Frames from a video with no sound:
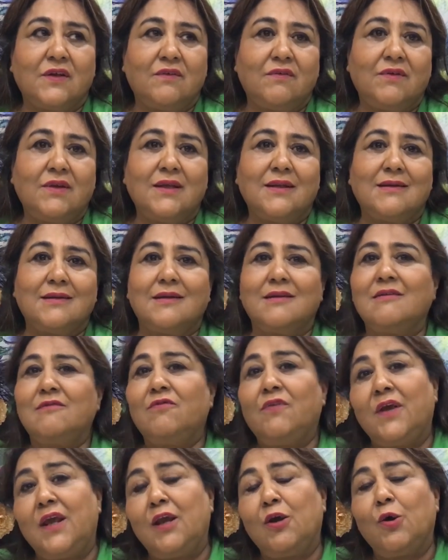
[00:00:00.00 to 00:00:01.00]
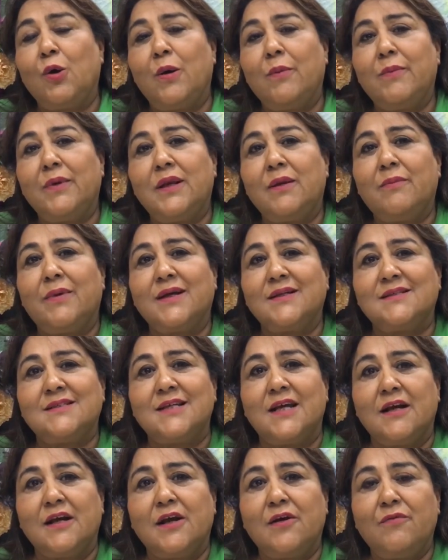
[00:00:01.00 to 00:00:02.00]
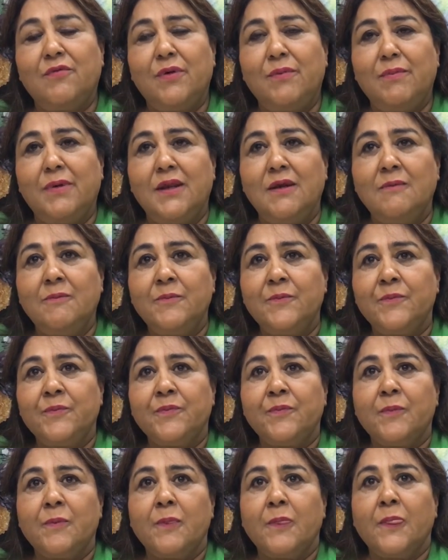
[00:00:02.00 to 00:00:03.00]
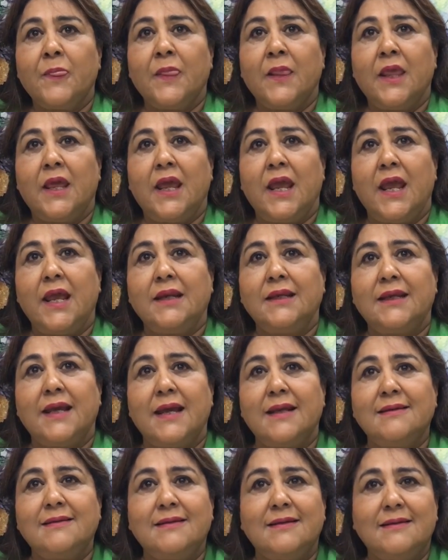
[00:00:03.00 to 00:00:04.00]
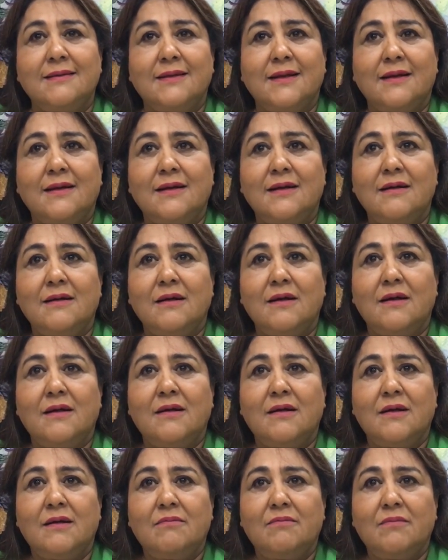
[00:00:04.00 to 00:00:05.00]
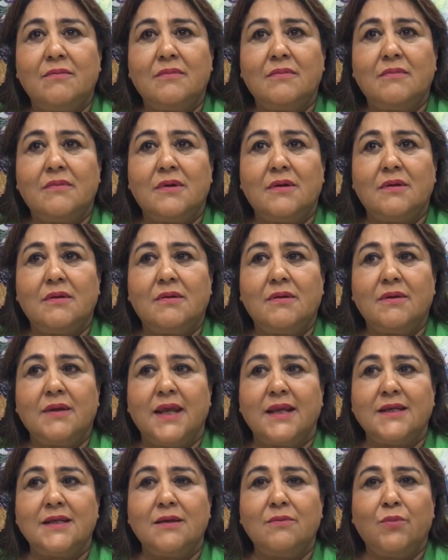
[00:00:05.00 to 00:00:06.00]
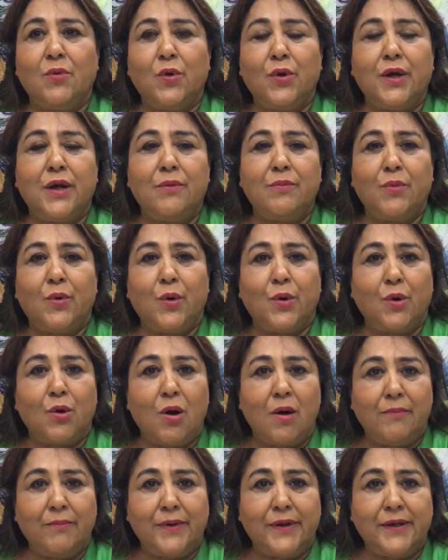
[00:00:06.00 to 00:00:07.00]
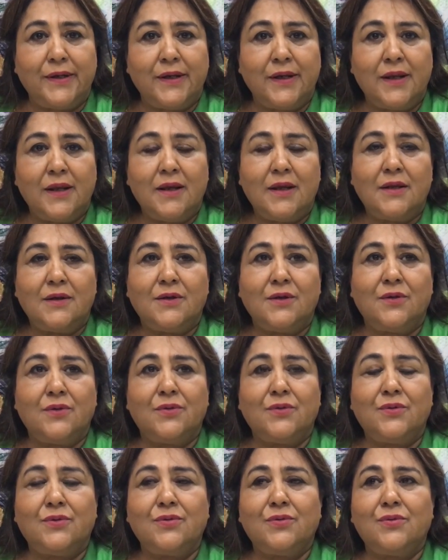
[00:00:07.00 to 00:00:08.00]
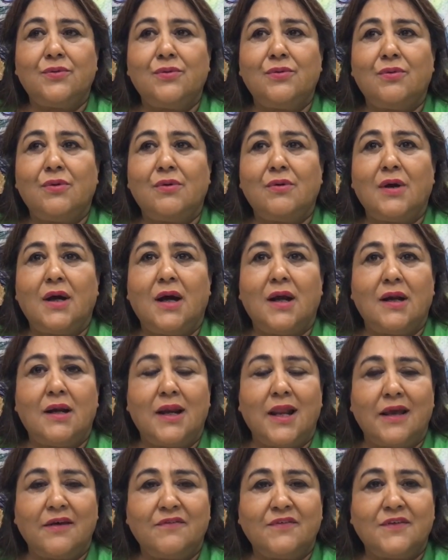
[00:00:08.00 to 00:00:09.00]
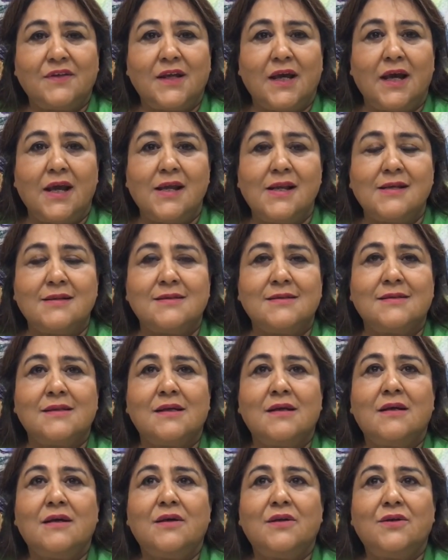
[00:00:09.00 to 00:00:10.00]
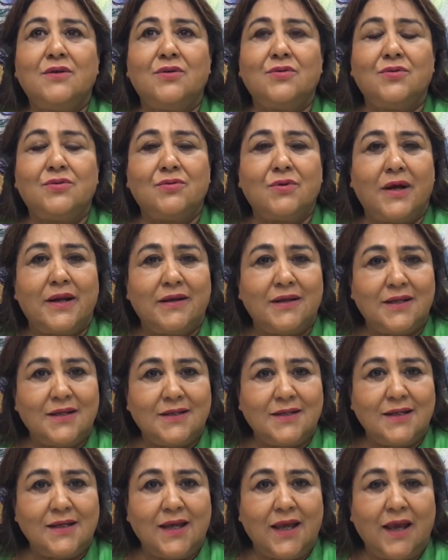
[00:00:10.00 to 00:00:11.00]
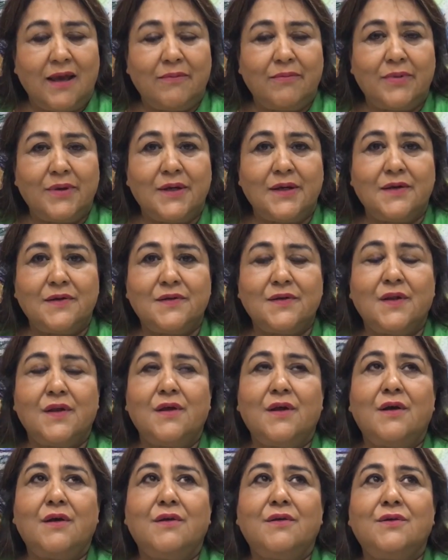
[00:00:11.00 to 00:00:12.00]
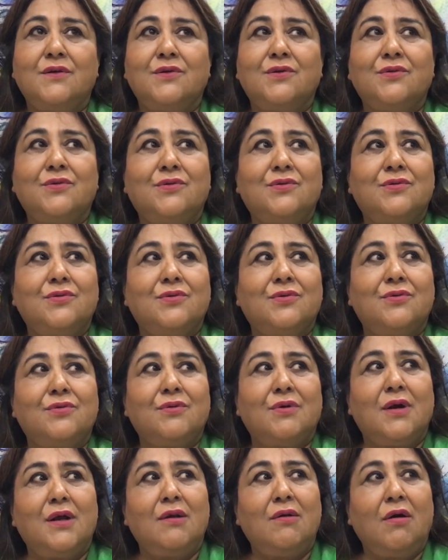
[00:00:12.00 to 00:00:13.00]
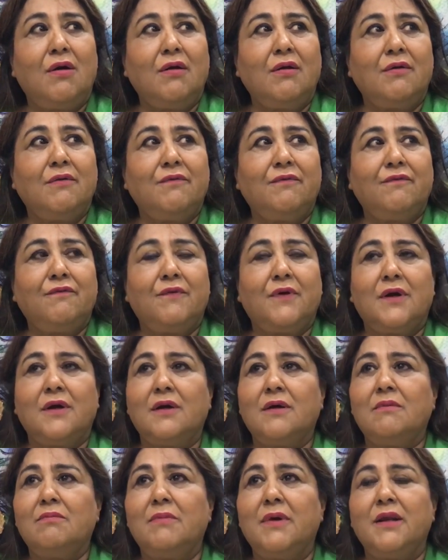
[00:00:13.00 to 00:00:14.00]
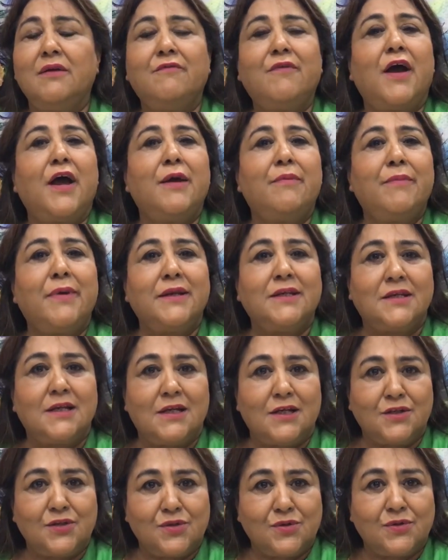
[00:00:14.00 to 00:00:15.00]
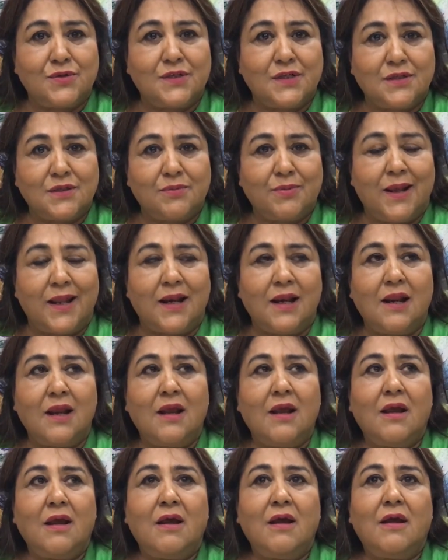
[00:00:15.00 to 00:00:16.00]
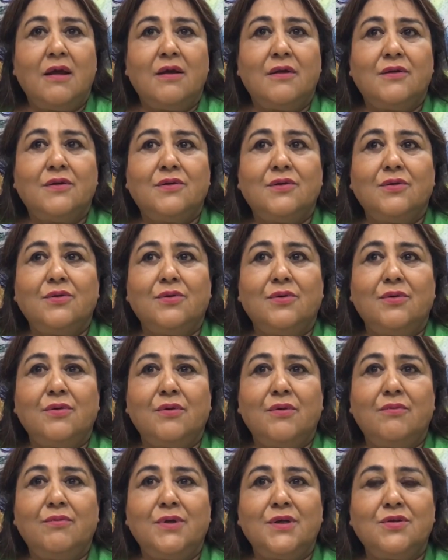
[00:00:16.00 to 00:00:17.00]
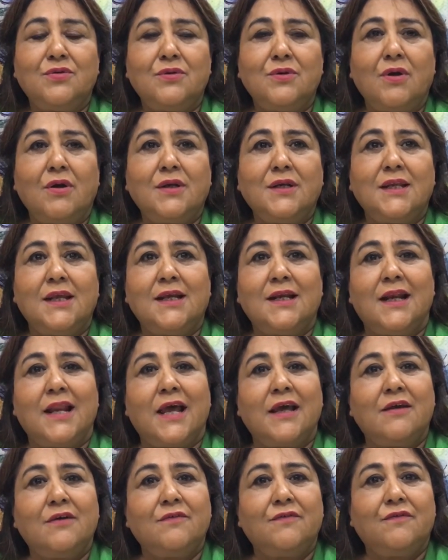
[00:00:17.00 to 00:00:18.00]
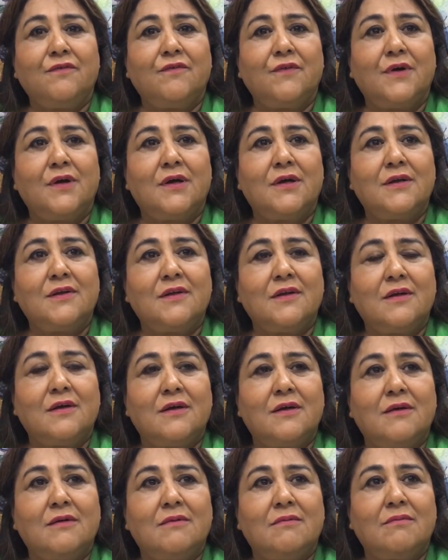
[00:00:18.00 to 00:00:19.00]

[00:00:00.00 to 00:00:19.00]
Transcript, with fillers: of cervix is very common amongst younger women and cancers are um, getting more and more common due to our lifestyles due to our eating habits due to a lot of um, environmental issues as well so we should not take life uh,